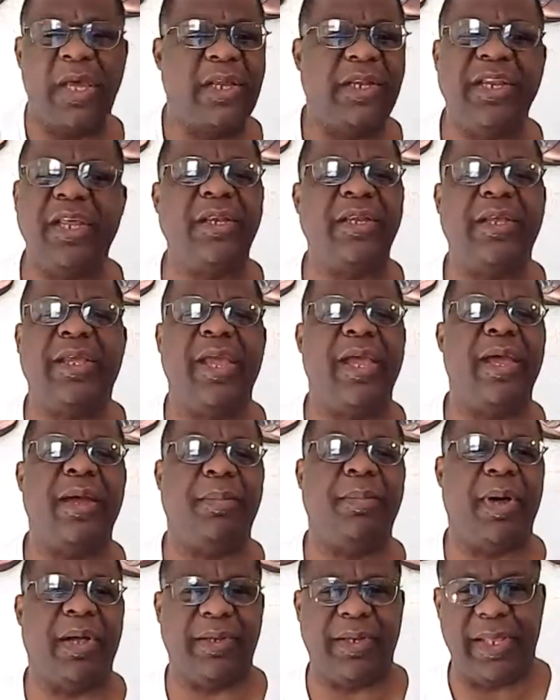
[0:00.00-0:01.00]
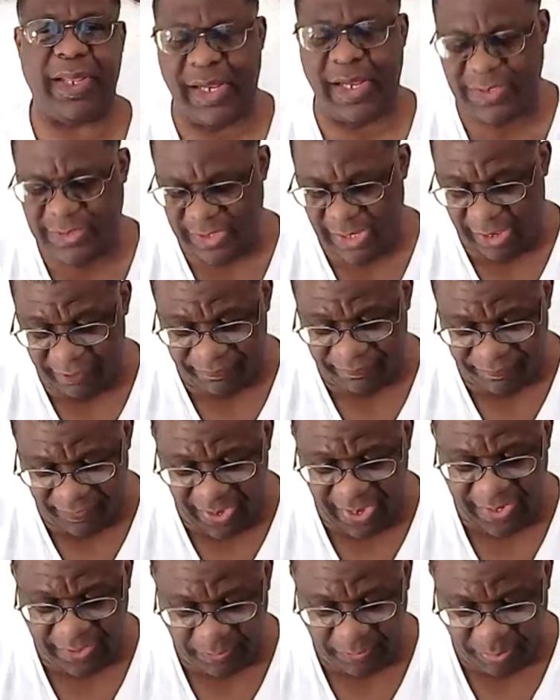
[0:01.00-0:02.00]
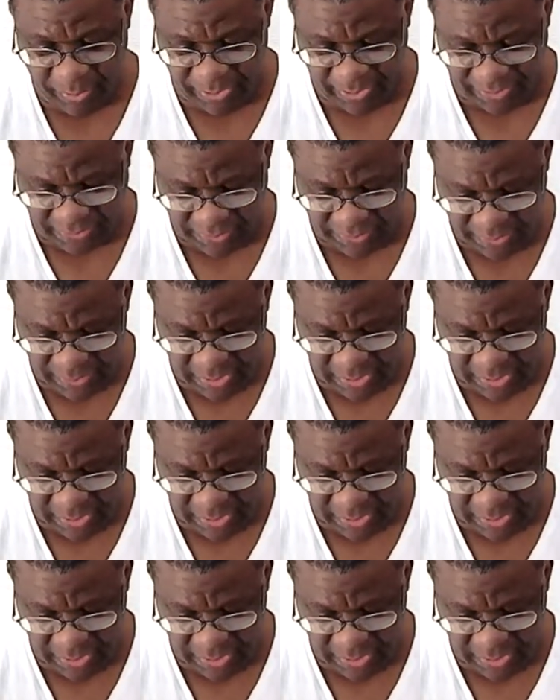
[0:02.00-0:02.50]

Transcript: Didn't care about that. I said, I'll find a place.